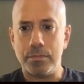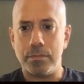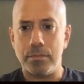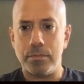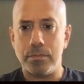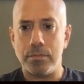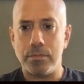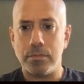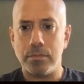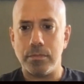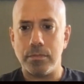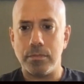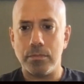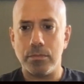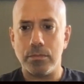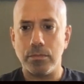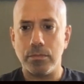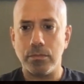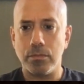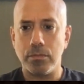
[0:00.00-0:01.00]

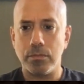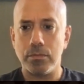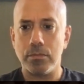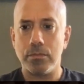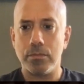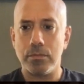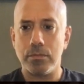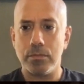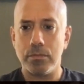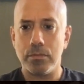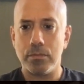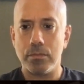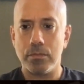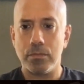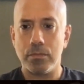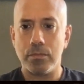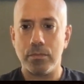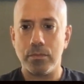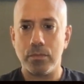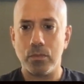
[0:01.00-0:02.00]

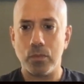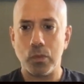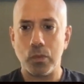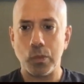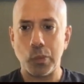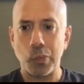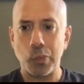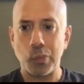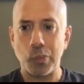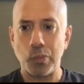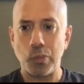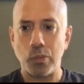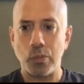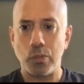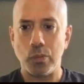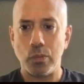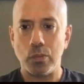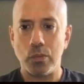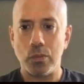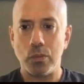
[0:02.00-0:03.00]

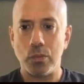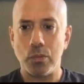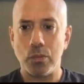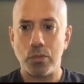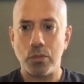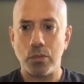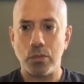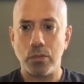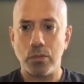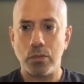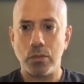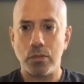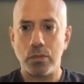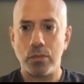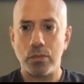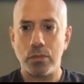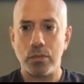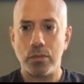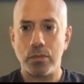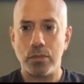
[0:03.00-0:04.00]

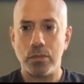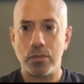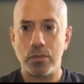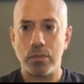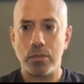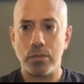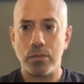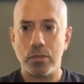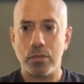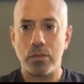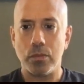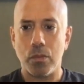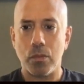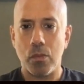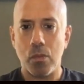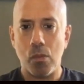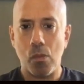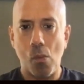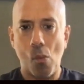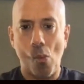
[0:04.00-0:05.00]

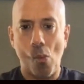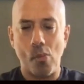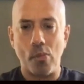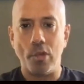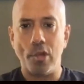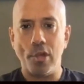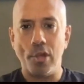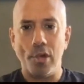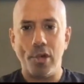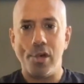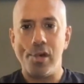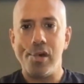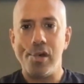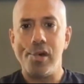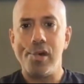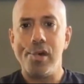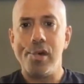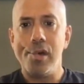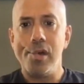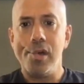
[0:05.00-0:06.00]

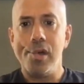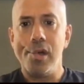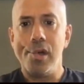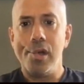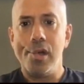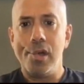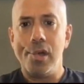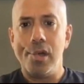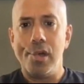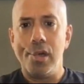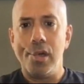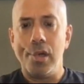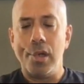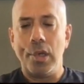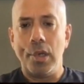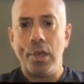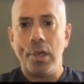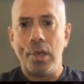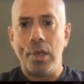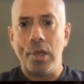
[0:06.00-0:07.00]

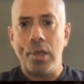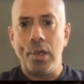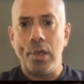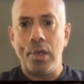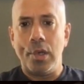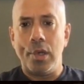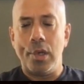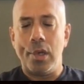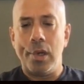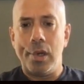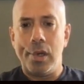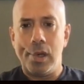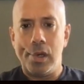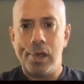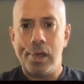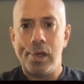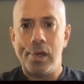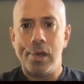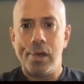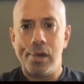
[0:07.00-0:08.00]
(not speaking)